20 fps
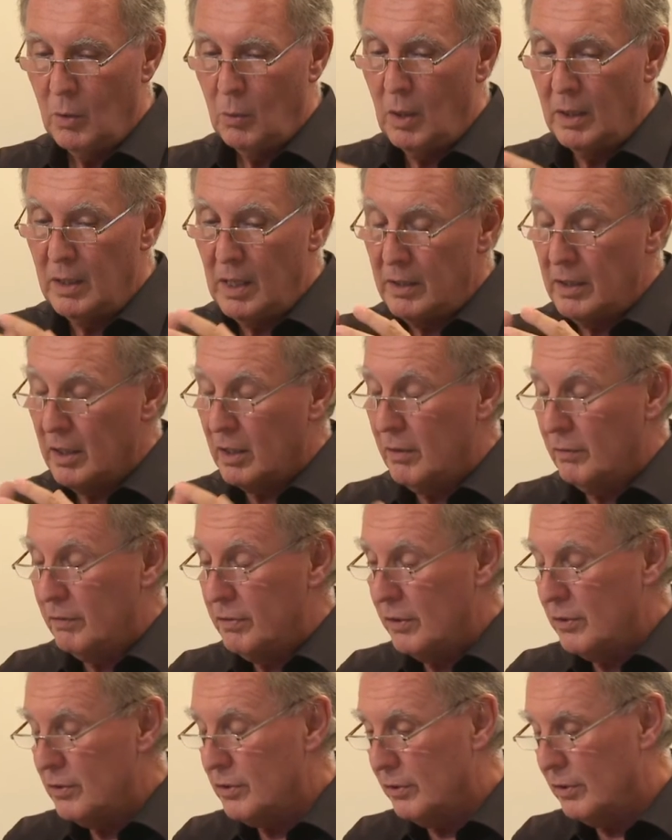One other
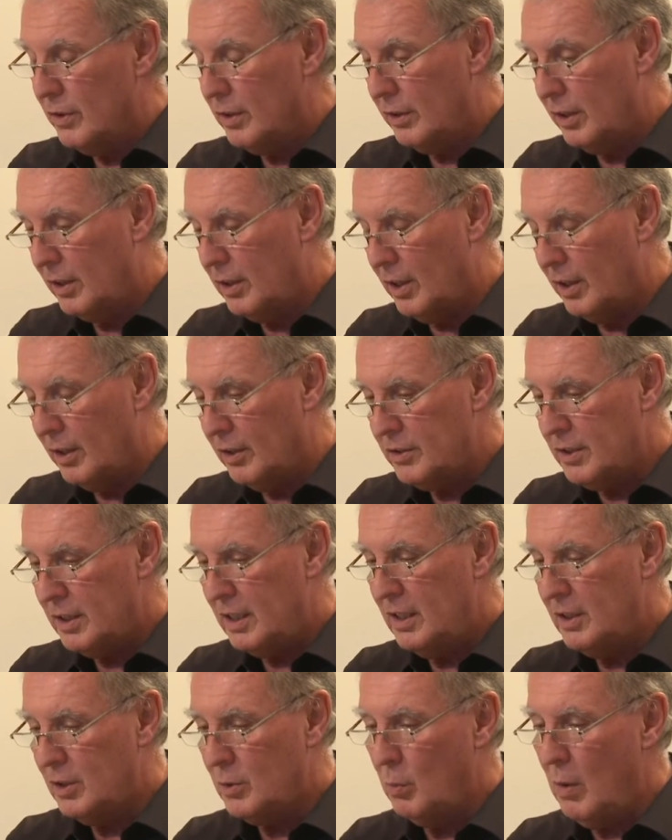confusion that occurs
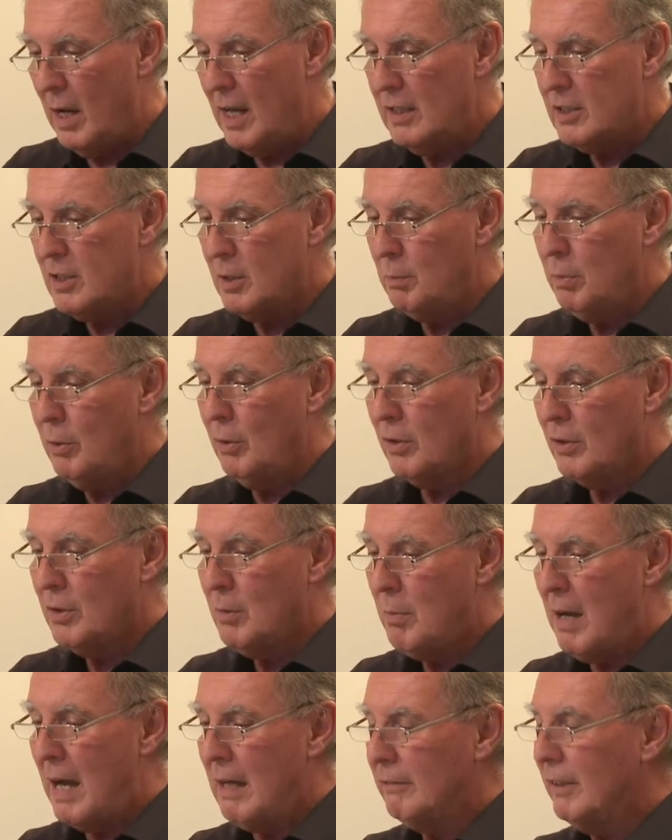is where to put the
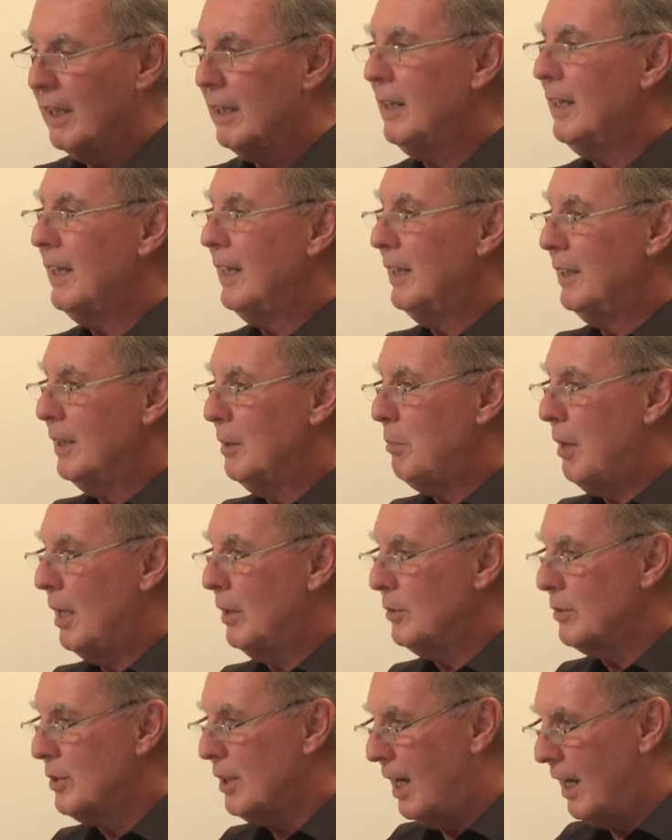barrier in the
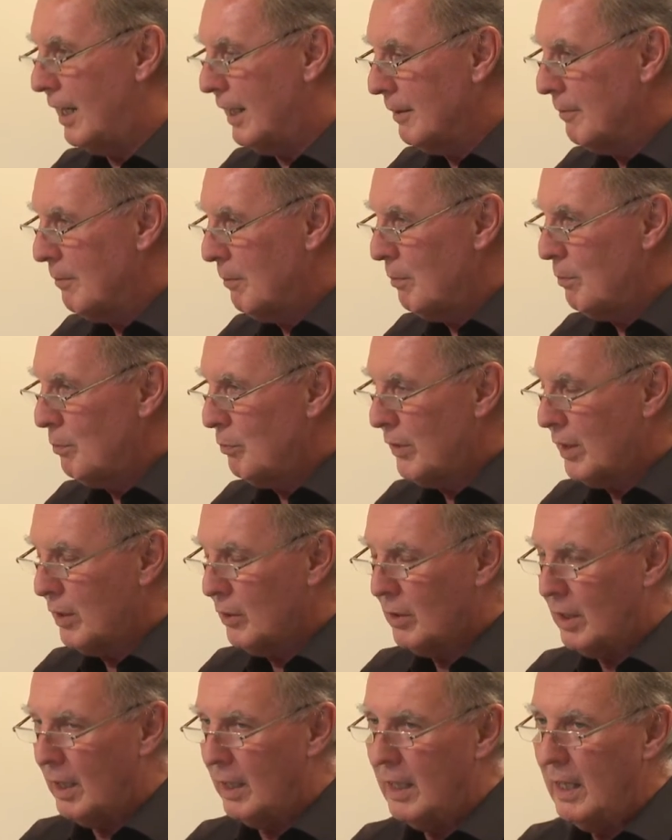bow tie.
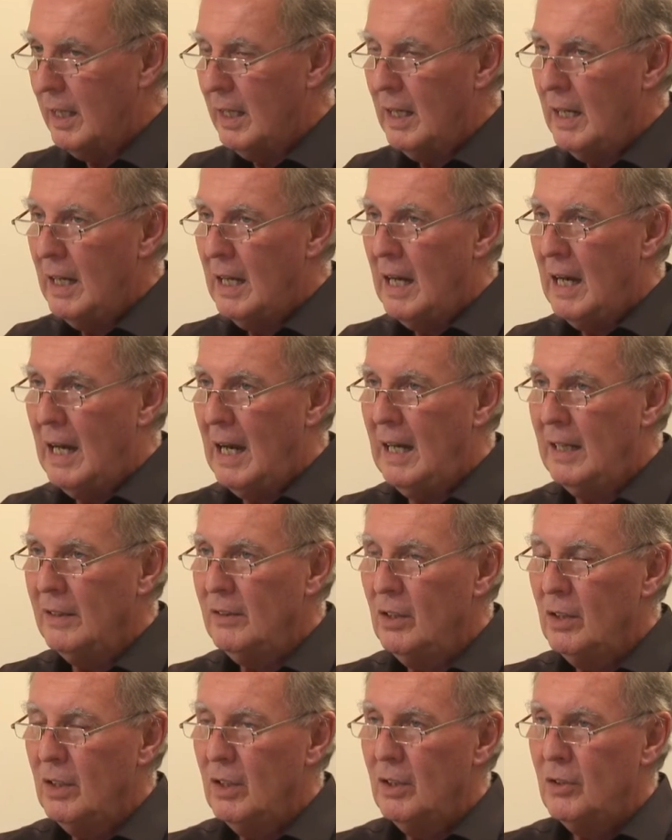Okay.
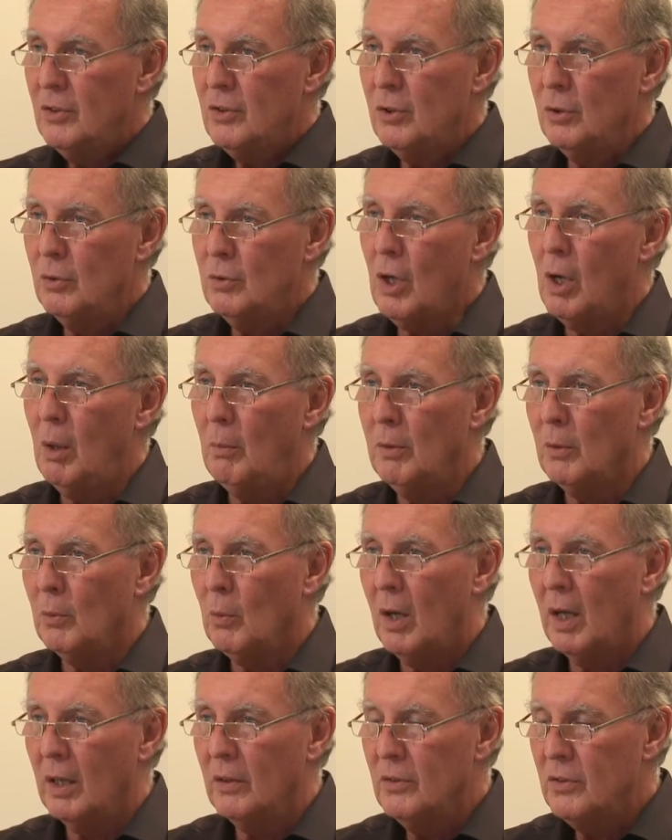And two common
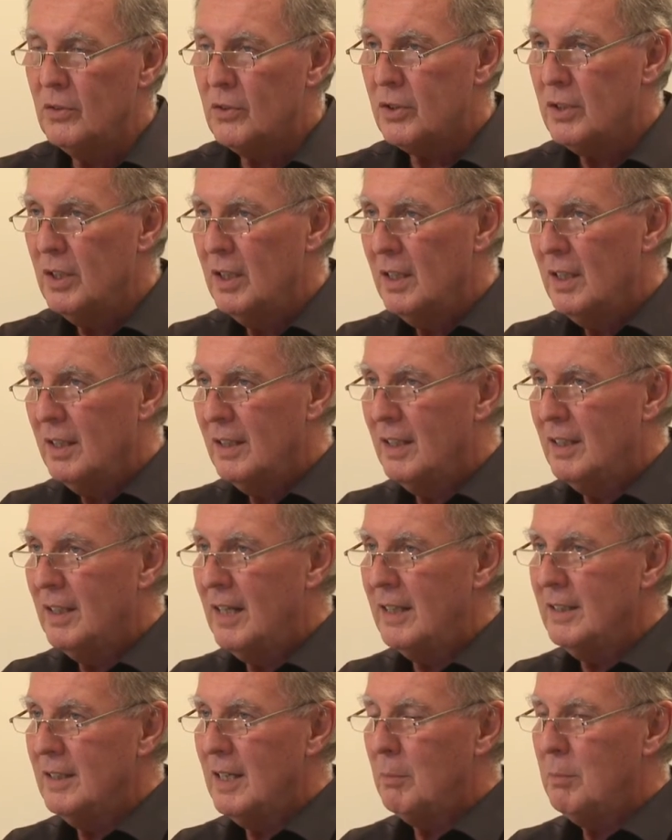ones that
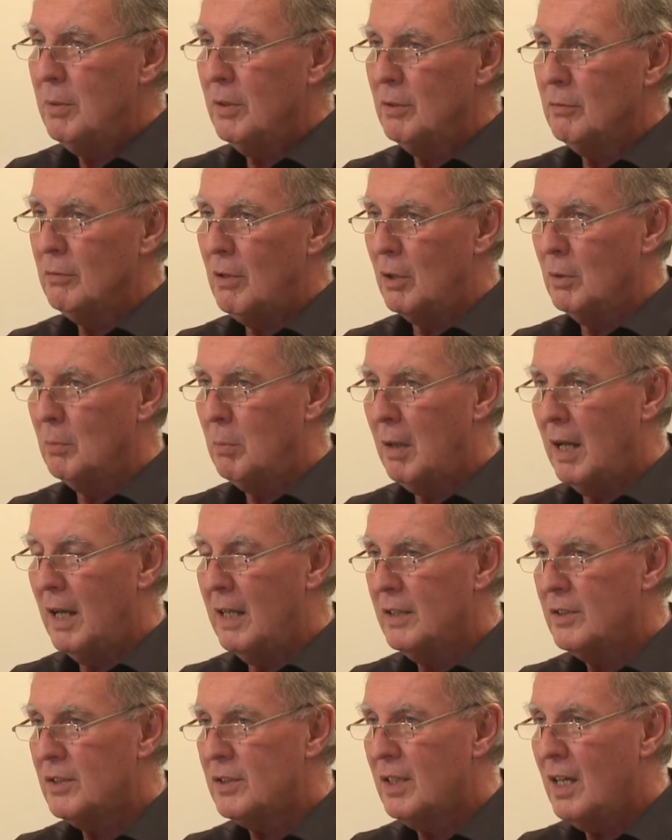end up in the wrong
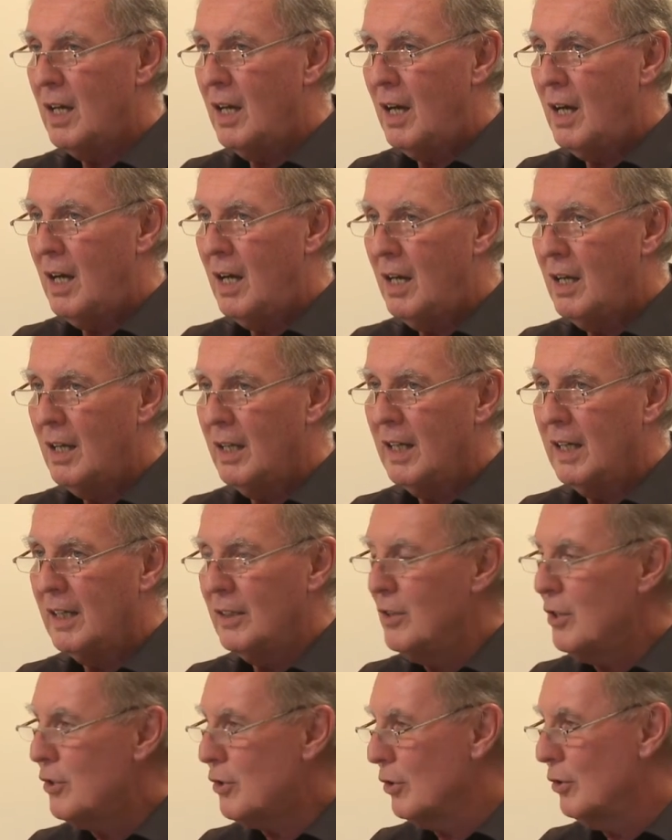place are
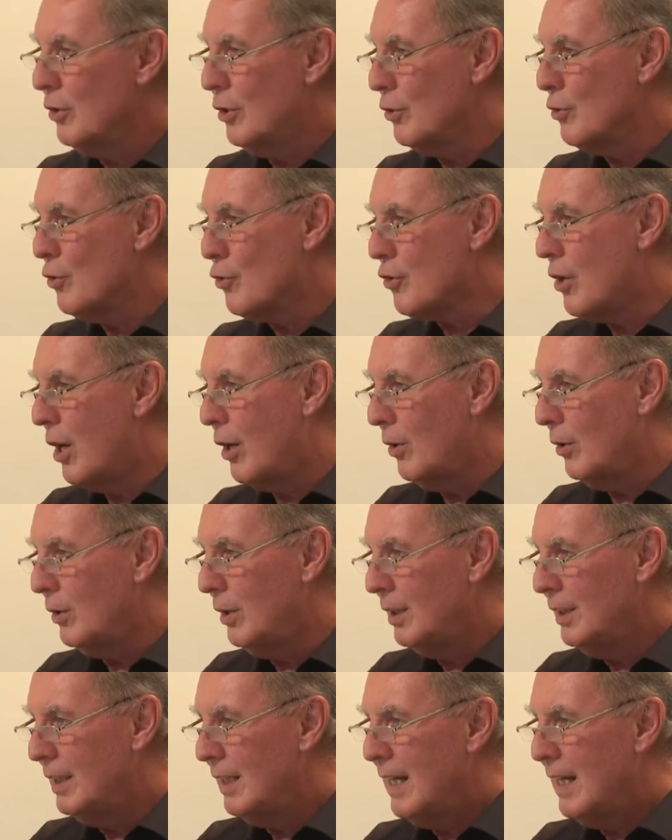ignition control